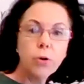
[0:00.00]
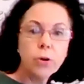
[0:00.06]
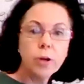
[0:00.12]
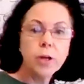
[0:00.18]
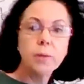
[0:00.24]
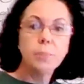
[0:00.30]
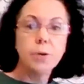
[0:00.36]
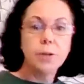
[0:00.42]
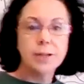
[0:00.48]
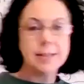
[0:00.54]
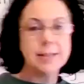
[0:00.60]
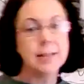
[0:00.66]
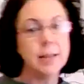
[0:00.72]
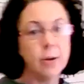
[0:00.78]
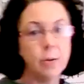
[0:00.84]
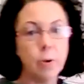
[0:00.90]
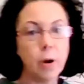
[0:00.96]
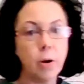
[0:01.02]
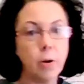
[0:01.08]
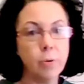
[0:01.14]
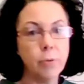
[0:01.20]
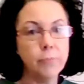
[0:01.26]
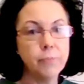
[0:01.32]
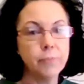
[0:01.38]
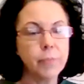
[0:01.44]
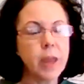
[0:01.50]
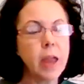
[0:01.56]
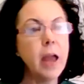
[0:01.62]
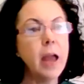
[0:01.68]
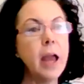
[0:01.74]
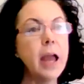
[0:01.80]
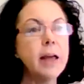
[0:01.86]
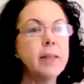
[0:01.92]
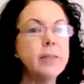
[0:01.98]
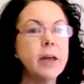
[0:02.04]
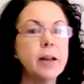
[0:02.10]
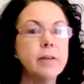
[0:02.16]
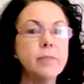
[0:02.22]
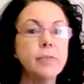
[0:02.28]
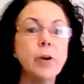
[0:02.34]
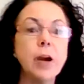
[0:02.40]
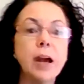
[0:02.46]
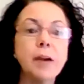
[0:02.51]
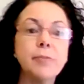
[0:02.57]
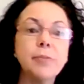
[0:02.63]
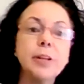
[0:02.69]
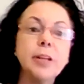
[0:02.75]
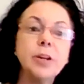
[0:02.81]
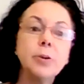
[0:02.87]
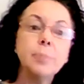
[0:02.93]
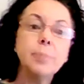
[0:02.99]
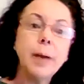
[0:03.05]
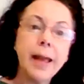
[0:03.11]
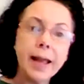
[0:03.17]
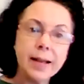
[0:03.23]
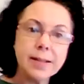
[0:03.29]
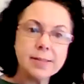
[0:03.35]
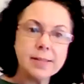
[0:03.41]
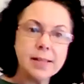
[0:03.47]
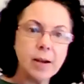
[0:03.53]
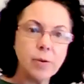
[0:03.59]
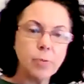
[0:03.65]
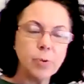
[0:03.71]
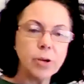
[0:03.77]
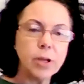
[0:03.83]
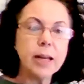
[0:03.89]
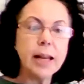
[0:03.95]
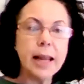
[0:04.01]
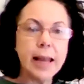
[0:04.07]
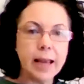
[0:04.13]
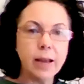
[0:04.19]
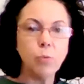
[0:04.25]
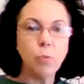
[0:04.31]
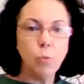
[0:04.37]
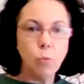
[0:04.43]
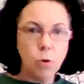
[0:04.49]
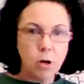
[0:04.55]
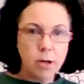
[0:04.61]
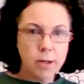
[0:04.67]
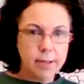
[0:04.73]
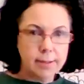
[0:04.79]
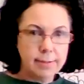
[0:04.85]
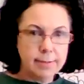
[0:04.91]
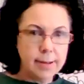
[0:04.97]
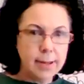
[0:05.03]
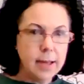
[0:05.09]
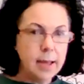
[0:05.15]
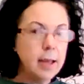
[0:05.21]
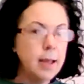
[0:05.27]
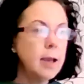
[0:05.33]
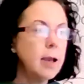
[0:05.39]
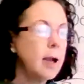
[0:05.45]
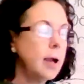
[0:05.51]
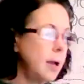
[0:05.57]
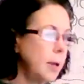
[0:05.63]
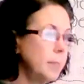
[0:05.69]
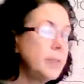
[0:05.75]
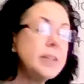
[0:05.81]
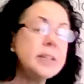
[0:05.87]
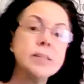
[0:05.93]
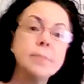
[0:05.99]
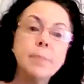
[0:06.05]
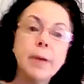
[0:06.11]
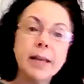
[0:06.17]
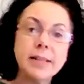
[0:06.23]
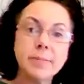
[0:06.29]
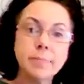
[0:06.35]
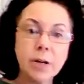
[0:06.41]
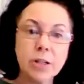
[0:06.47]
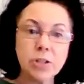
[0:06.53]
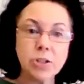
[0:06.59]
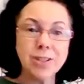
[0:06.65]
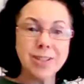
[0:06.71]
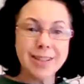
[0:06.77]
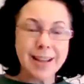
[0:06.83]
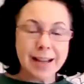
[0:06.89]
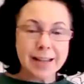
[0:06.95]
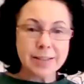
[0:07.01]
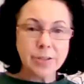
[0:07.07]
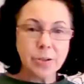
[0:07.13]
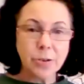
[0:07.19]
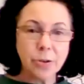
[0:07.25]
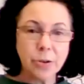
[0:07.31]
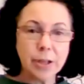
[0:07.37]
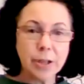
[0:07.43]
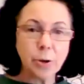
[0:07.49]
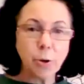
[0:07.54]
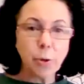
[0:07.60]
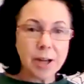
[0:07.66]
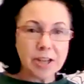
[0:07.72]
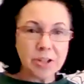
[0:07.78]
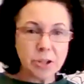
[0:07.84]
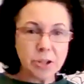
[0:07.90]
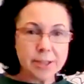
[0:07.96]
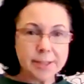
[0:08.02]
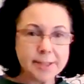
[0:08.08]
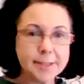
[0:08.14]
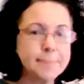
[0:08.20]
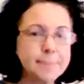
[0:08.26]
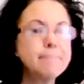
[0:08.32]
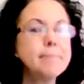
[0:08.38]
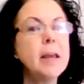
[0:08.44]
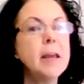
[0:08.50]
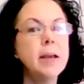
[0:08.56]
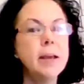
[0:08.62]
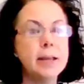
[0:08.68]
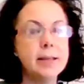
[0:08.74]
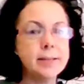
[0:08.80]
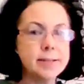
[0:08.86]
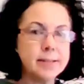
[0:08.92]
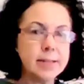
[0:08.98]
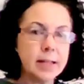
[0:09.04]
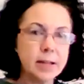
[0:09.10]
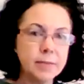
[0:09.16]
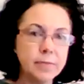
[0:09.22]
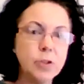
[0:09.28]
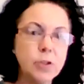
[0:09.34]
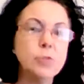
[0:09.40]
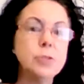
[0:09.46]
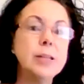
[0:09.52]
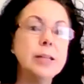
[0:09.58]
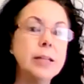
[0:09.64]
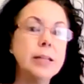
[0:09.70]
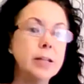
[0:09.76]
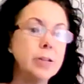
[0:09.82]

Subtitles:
we're going to put a 0. And then for every year past that, we're going to add 1. This makes much nicer equations instead of using